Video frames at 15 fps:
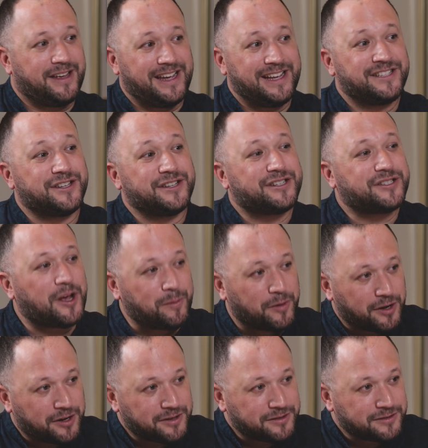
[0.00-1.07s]
is the
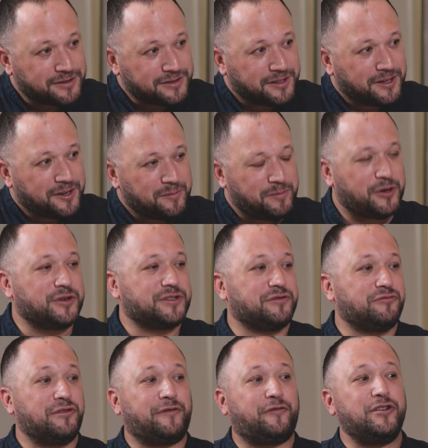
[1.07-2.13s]
summer, because
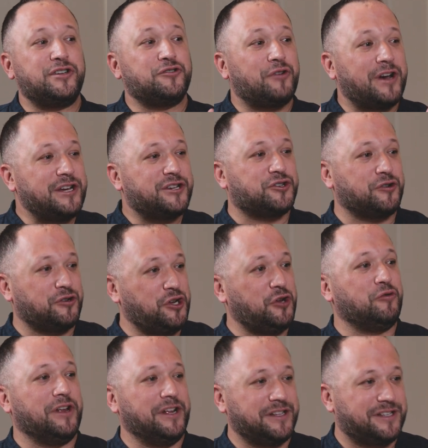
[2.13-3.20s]
the refrigeration
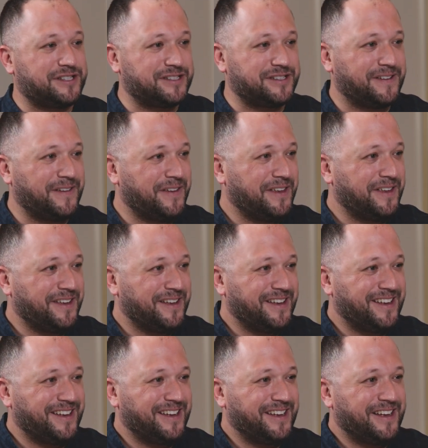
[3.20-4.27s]
units,
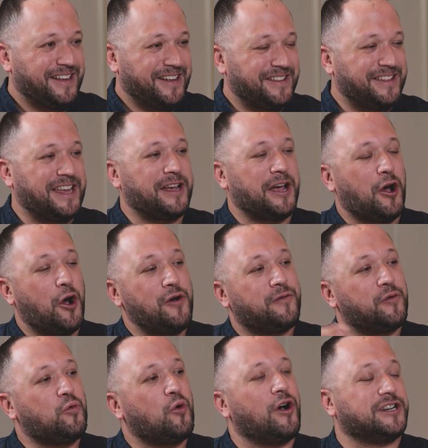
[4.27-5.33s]
they get
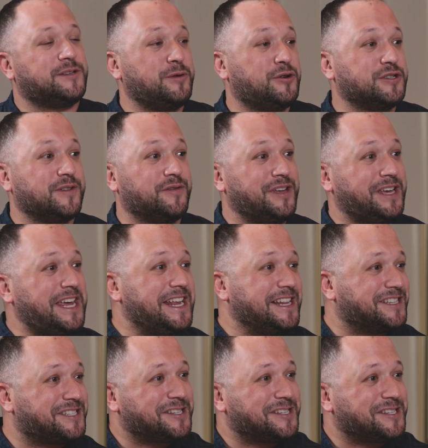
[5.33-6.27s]
overworked because of the heat.